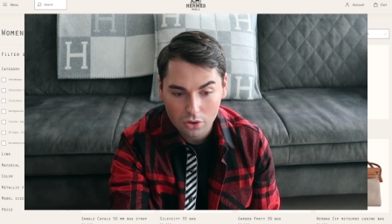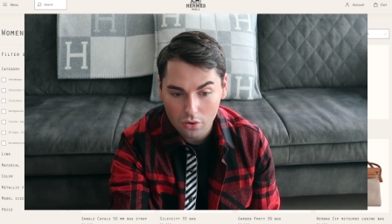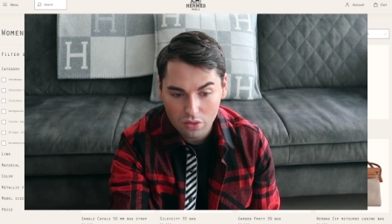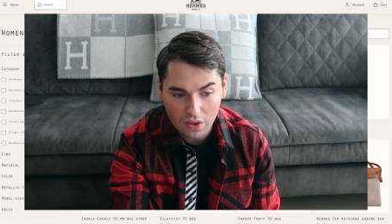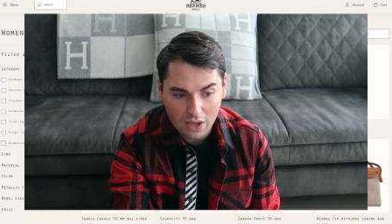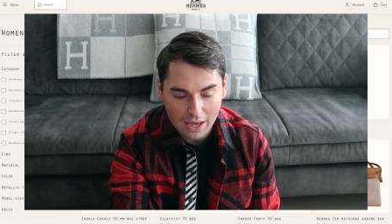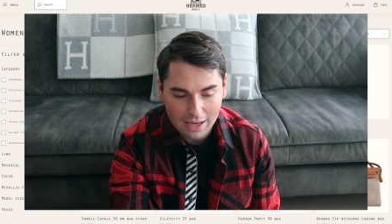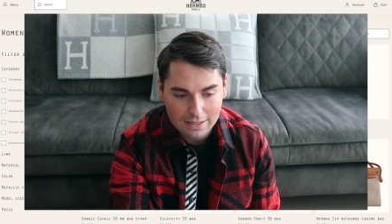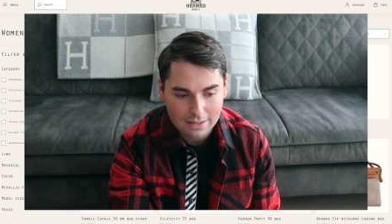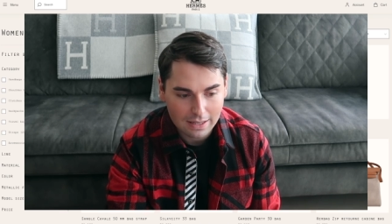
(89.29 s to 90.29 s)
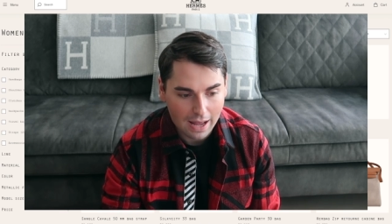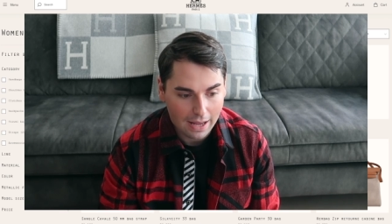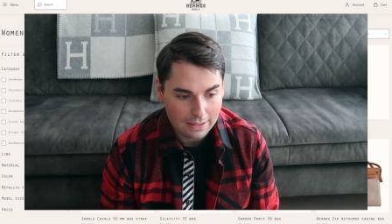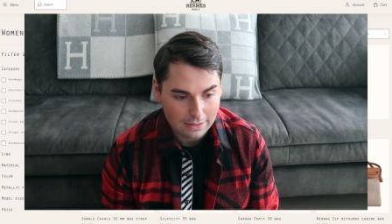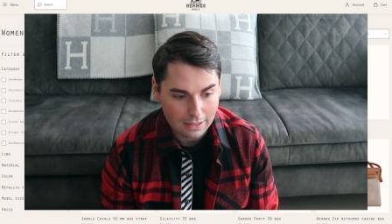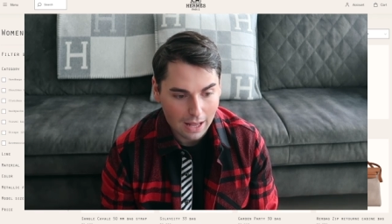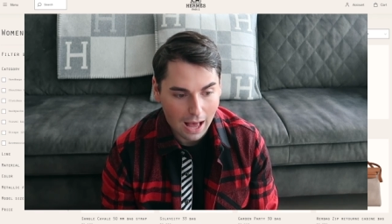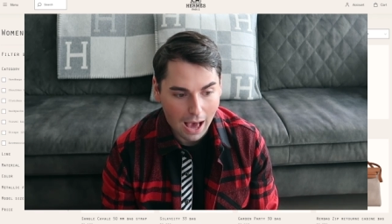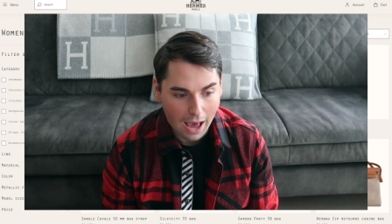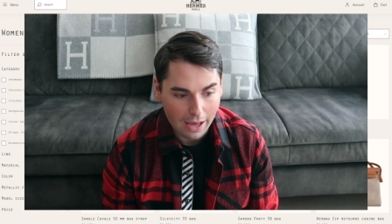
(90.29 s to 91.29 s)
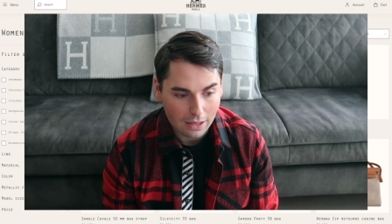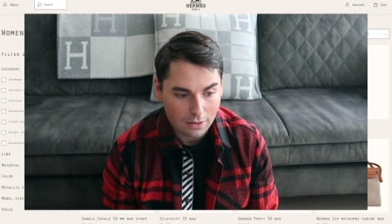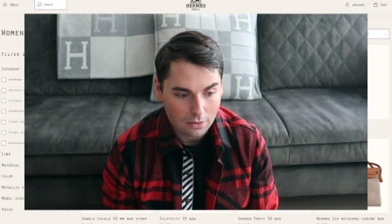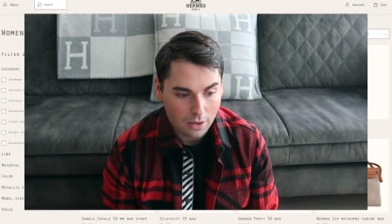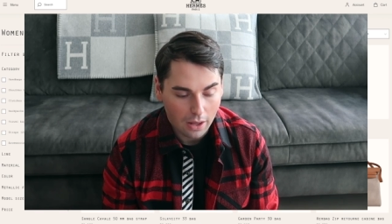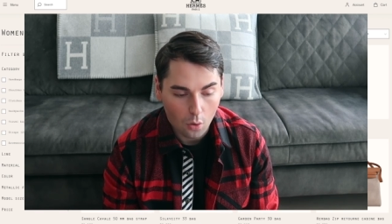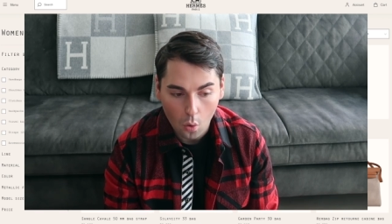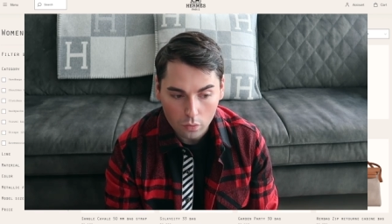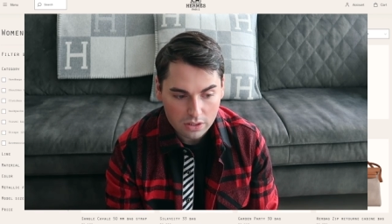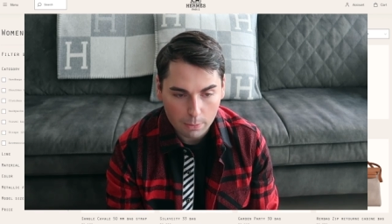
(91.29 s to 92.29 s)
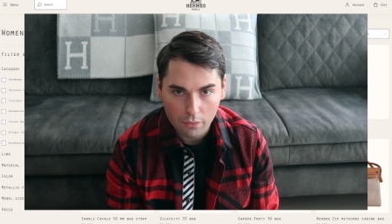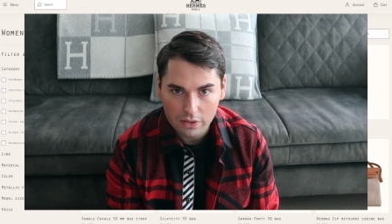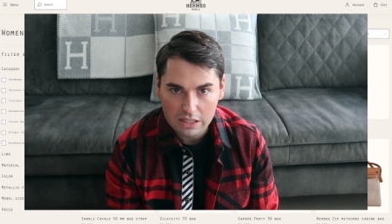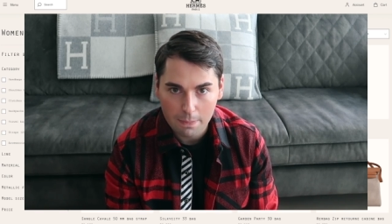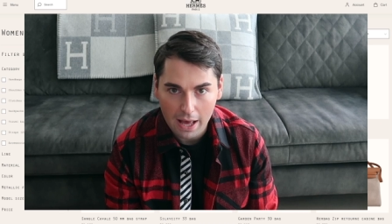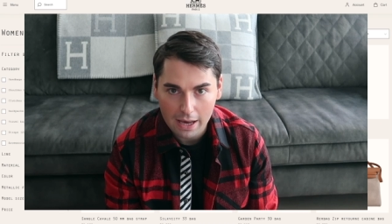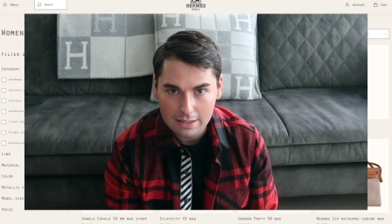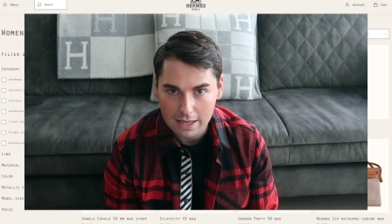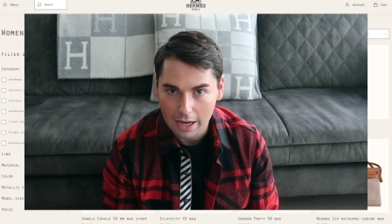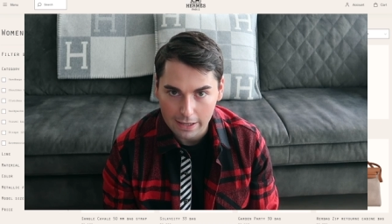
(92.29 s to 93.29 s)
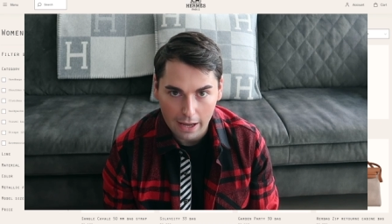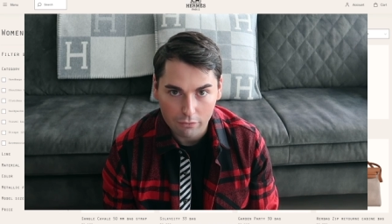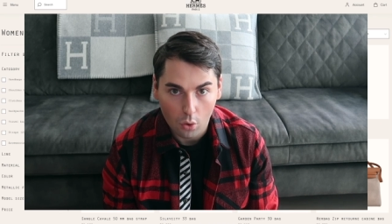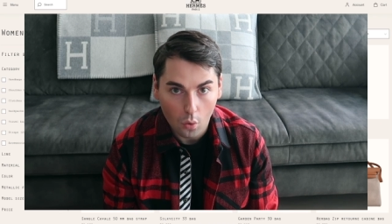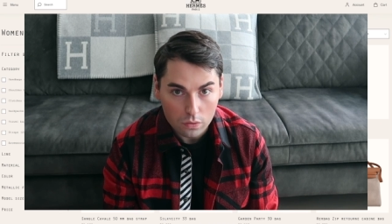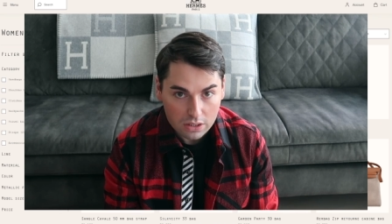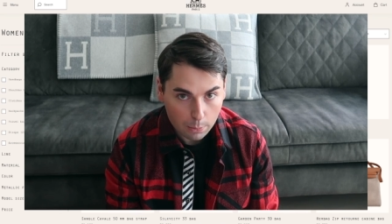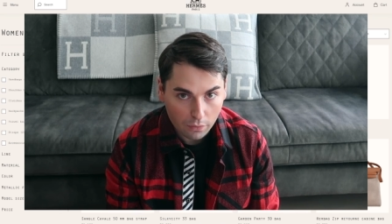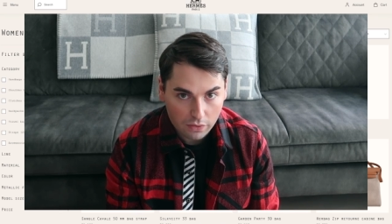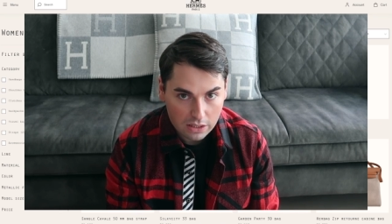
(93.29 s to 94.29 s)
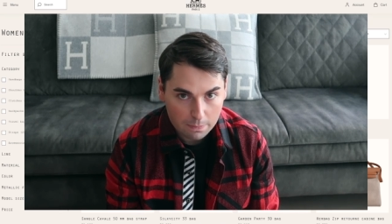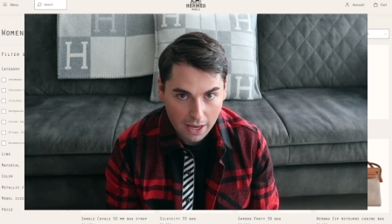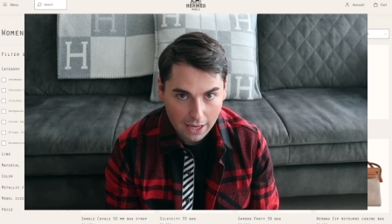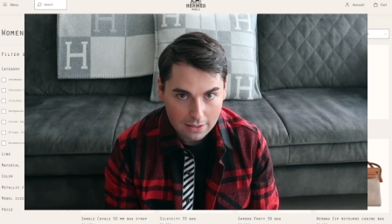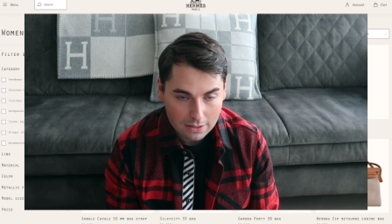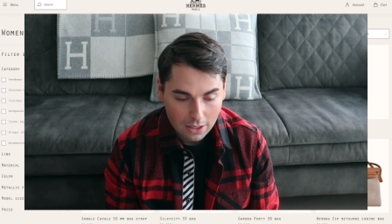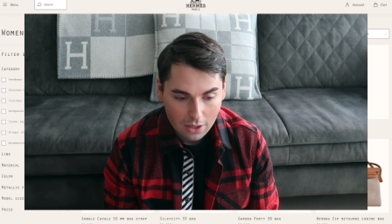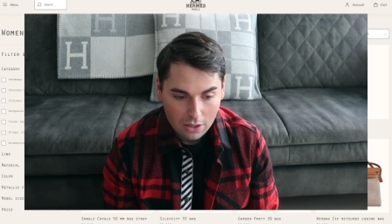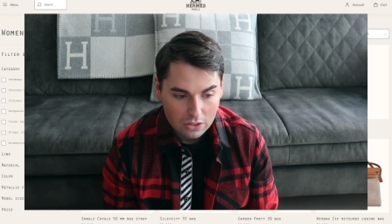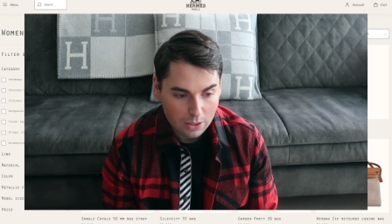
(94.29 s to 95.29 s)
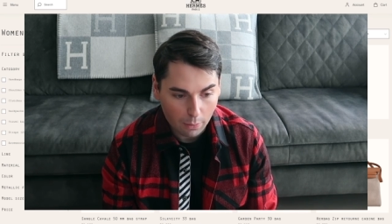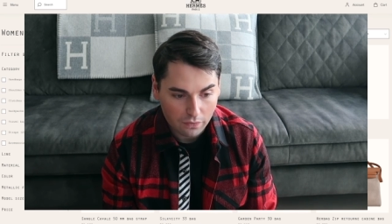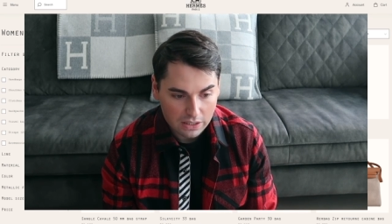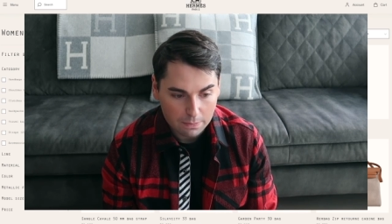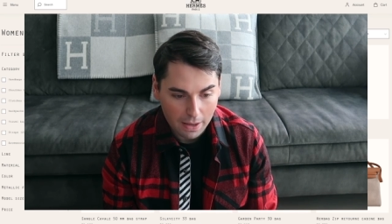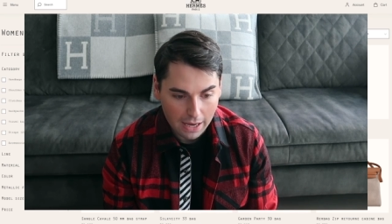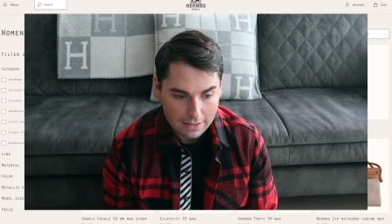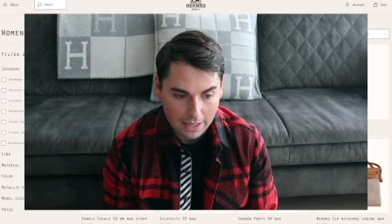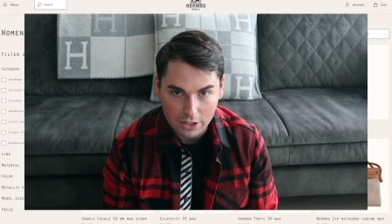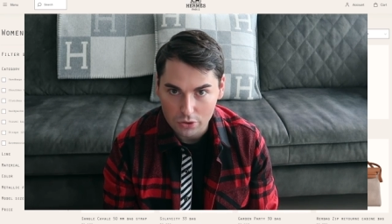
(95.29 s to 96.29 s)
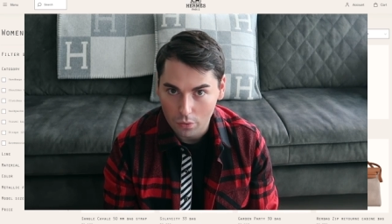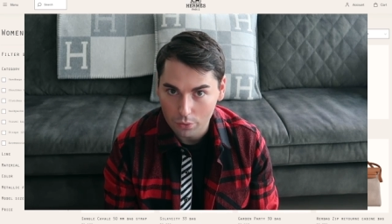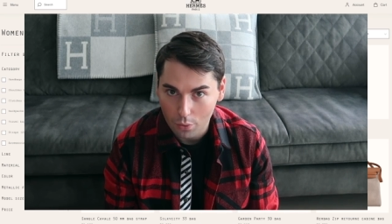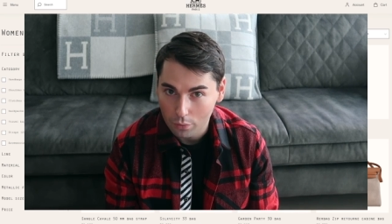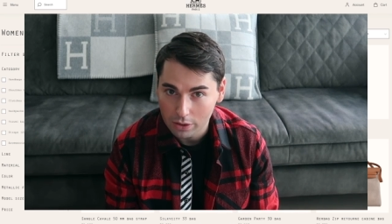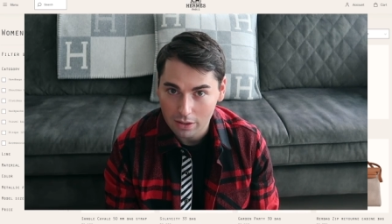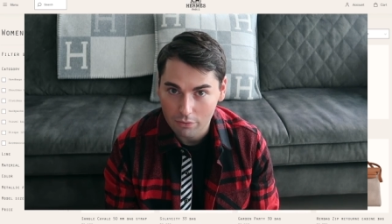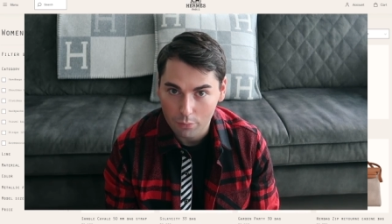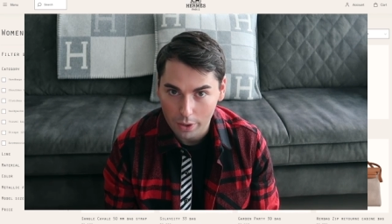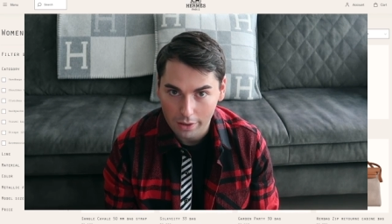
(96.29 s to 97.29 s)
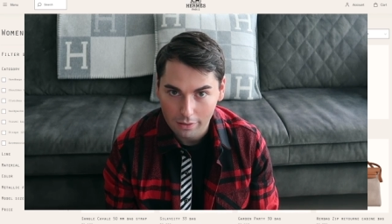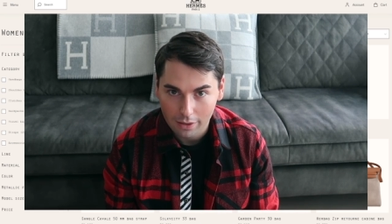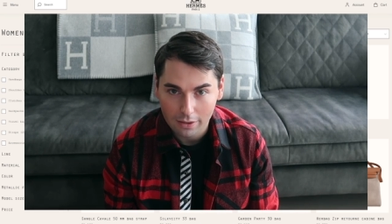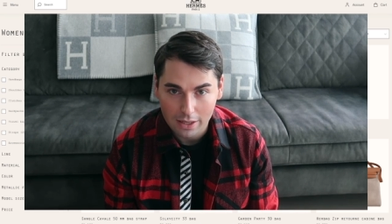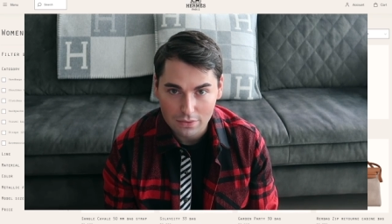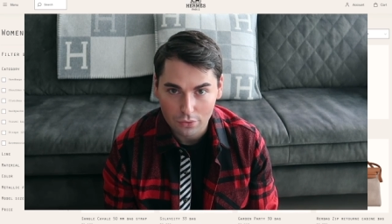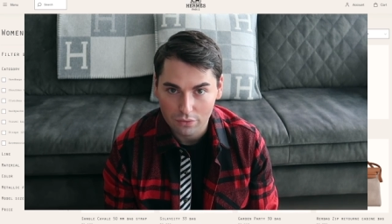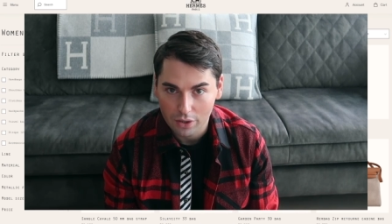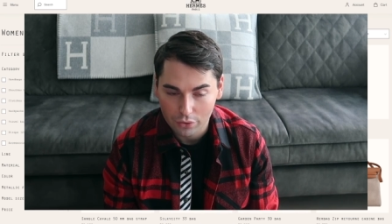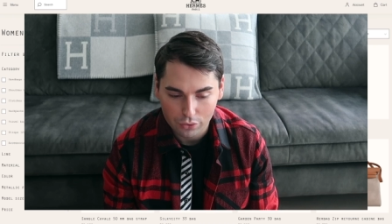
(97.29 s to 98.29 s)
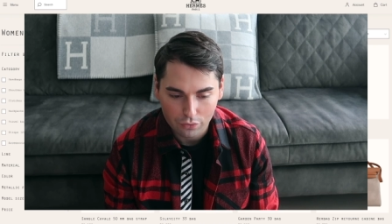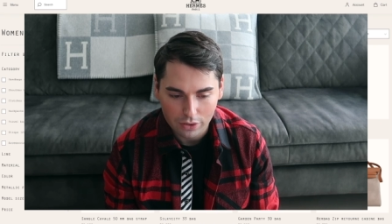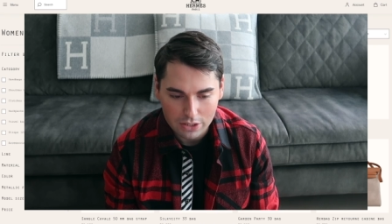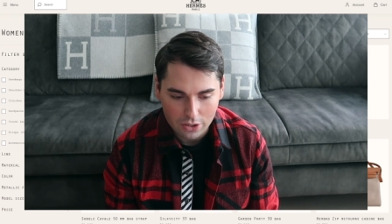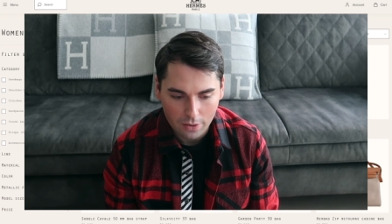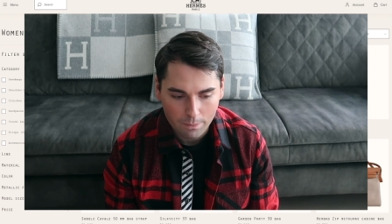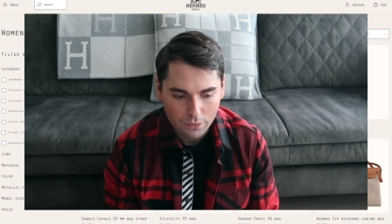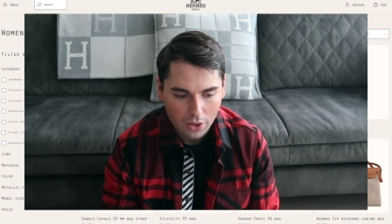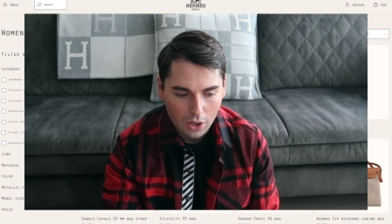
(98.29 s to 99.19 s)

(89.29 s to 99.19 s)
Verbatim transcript: the good thing is that I own some of these bags. I have owned some of these bags. Some of these bags I don't own and never will, and that's for a very good reason.